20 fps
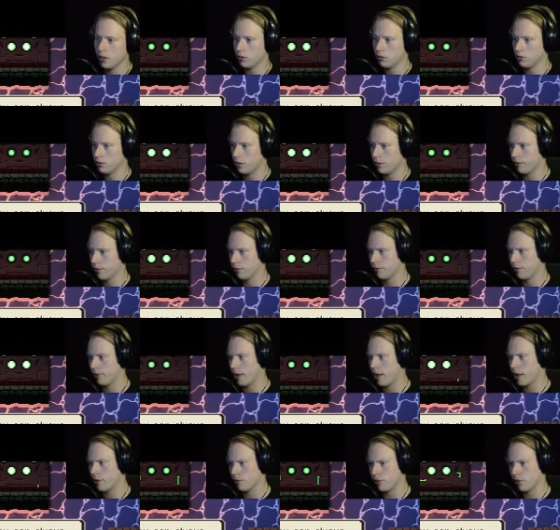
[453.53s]
Whenever you
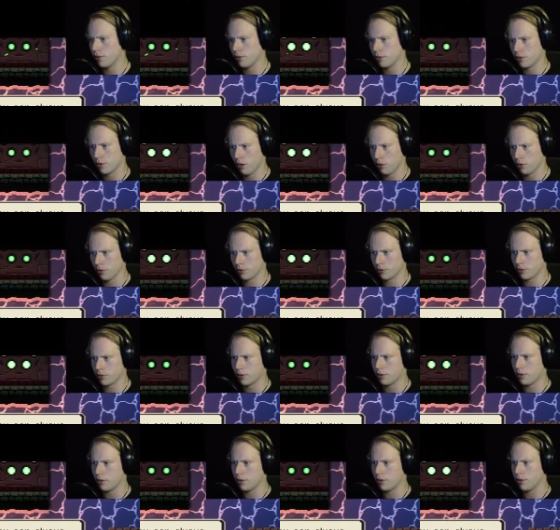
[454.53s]
find one, you can always
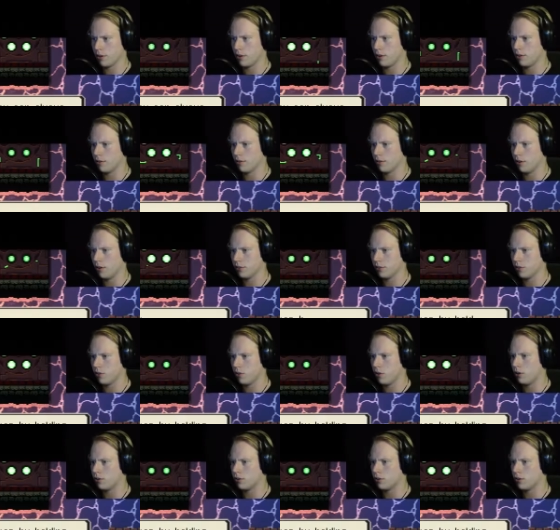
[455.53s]
return there as long as
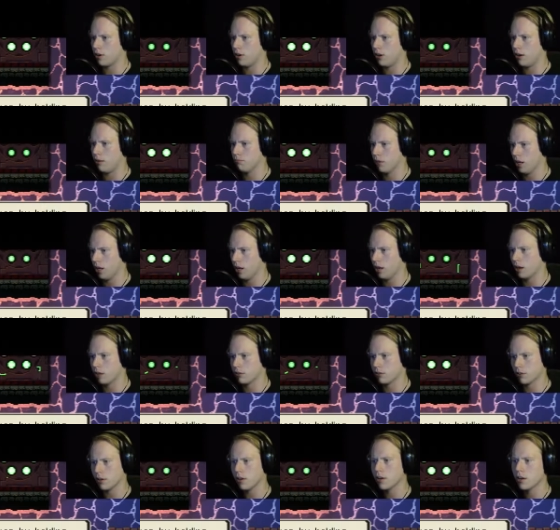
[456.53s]
you aren't in combat.
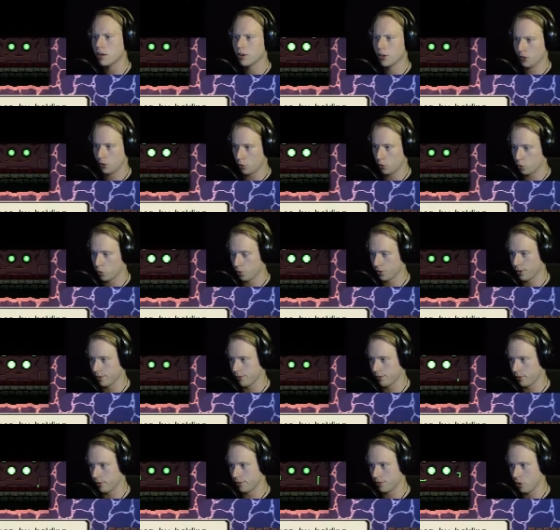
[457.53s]
To use
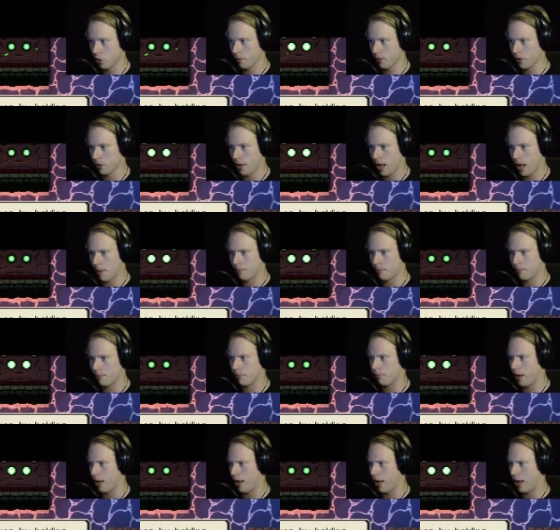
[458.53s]
it, first open the map
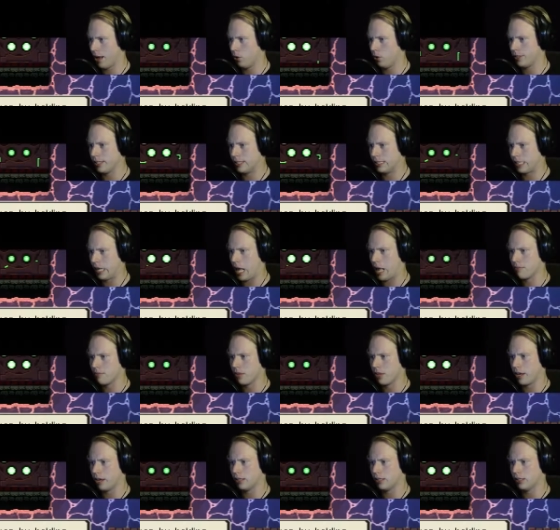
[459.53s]
by holding tab,
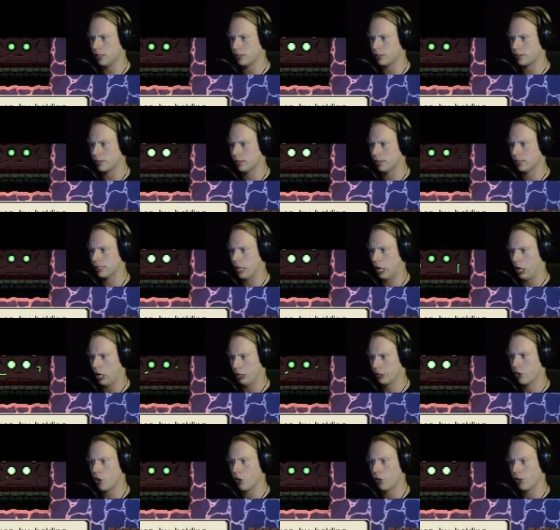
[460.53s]
and then click the
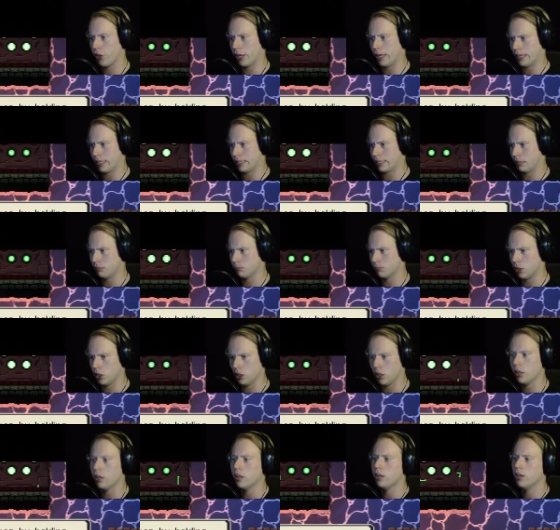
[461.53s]
thingy
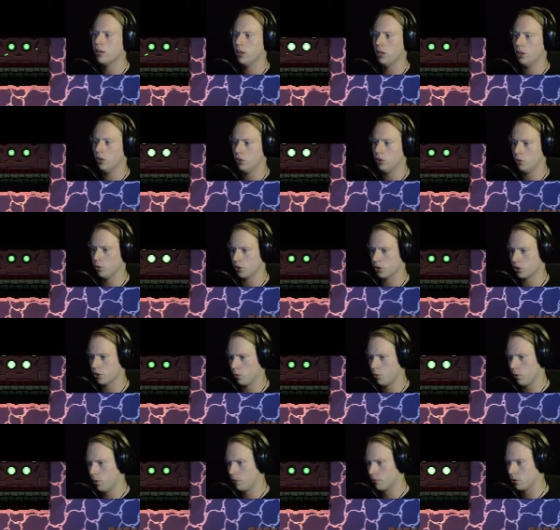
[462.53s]
symbol you wish to
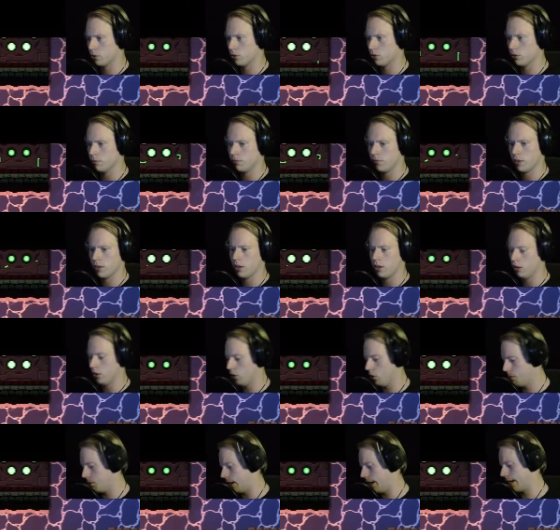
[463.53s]
warp to.
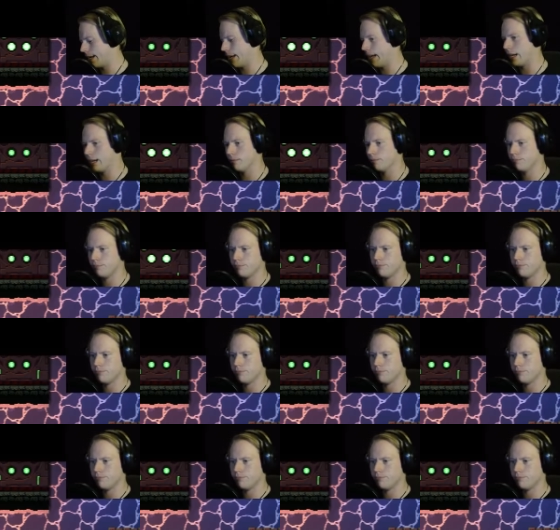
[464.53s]
Nope, I got it.